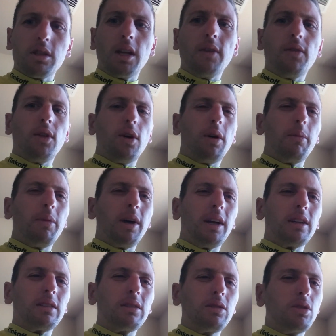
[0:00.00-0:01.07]
even though I'm
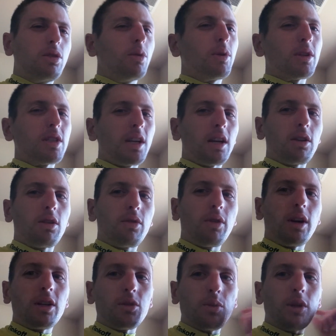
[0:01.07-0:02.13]
not doing
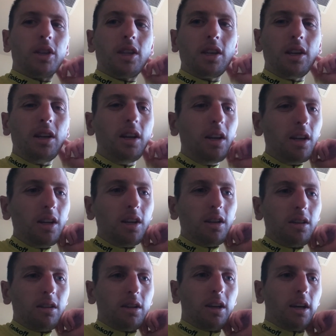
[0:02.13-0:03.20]
cyclocross with it,
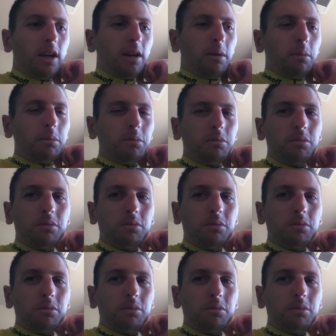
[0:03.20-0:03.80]
it